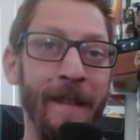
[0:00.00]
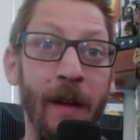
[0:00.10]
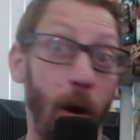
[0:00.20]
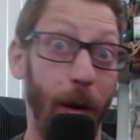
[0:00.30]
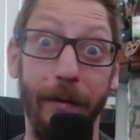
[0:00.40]

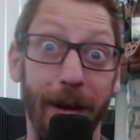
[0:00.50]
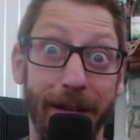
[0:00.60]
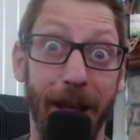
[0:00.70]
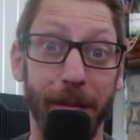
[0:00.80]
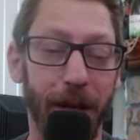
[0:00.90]
or even
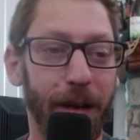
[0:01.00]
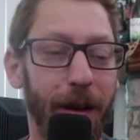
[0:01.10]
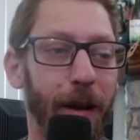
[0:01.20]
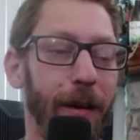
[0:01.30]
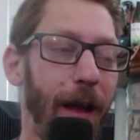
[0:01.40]
attempted to
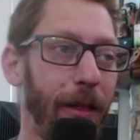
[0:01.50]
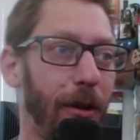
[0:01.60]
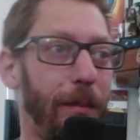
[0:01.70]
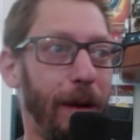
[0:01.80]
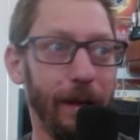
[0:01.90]
go together.
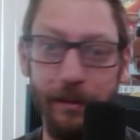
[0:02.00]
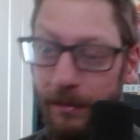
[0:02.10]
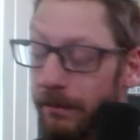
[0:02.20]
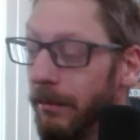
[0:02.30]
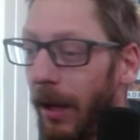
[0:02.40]
But
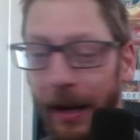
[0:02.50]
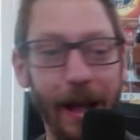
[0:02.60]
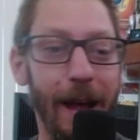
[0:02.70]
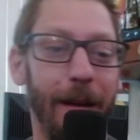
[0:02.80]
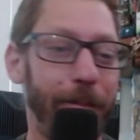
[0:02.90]

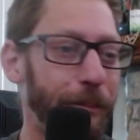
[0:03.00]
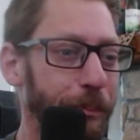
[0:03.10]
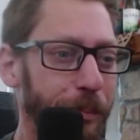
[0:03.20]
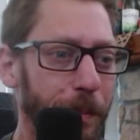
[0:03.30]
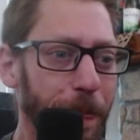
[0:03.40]
again,
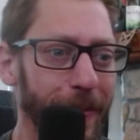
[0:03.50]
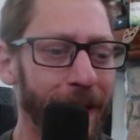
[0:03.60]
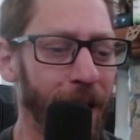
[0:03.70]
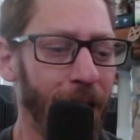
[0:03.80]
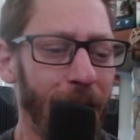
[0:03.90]

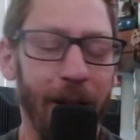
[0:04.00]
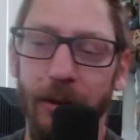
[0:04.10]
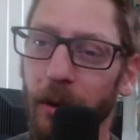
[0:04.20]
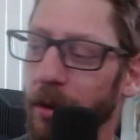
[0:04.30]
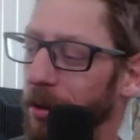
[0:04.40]

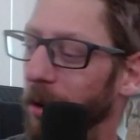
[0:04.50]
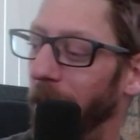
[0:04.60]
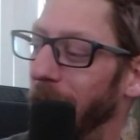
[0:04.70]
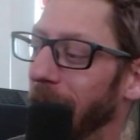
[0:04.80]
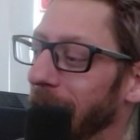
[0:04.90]

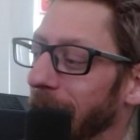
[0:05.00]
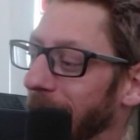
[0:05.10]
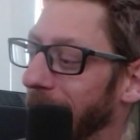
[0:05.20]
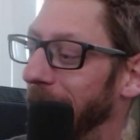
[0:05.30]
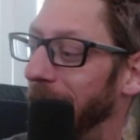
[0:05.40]
Coca-Cola
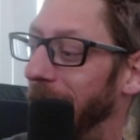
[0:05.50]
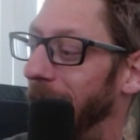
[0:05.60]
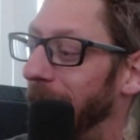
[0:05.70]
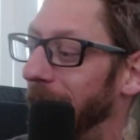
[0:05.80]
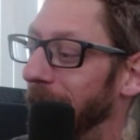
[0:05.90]
and
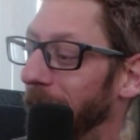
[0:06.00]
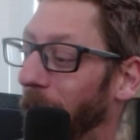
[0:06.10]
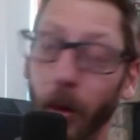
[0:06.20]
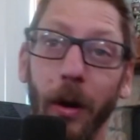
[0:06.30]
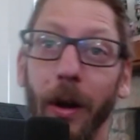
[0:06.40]

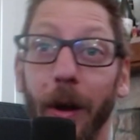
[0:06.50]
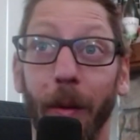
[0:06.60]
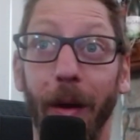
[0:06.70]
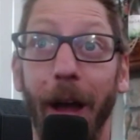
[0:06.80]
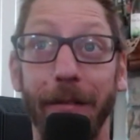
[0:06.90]

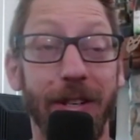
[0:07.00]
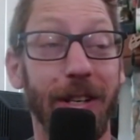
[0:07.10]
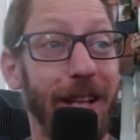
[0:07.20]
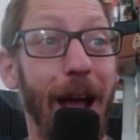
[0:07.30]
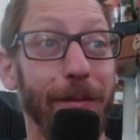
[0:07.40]
Oreo have
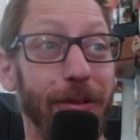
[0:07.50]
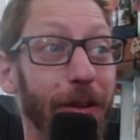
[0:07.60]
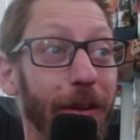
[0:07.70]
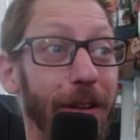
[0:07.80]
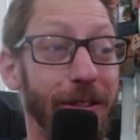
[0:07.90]
just
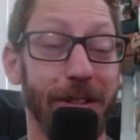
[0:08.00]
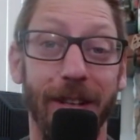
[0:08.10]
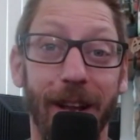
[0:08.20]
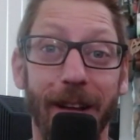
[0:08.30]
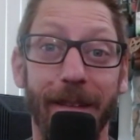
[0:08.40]
absolutely just
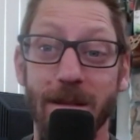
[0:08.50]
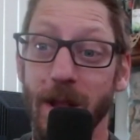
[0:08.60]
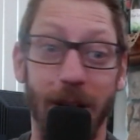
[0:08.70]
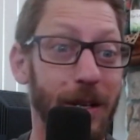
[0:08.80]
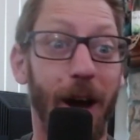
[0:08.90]

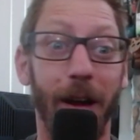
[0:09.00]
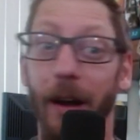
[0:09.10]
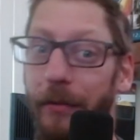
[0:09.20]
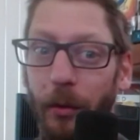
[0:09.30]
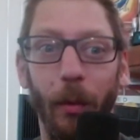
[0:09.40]
gone
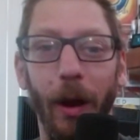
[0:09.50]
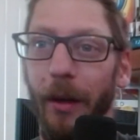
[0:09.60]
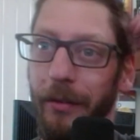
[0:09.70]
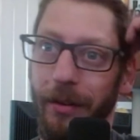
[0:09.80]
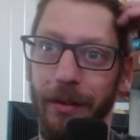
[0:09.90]
off the
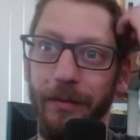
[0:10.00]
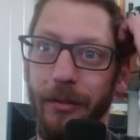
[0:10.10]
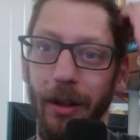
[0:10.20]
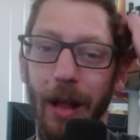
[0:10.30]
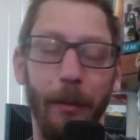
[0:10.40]
rails and
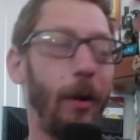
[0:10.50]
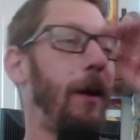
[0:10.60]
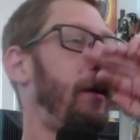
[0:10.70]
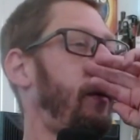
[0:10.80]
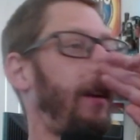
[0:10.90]

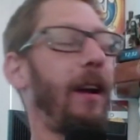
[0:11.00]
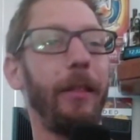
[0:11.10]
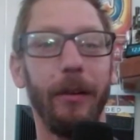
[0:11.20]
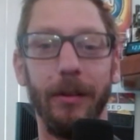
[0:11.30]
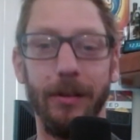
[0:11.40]
collaborated
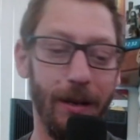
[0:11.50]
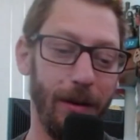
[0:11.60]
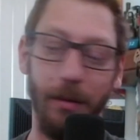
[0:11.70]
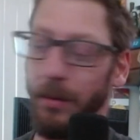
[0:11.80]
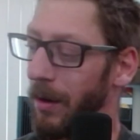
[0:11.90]
together.
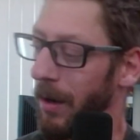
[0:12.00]
So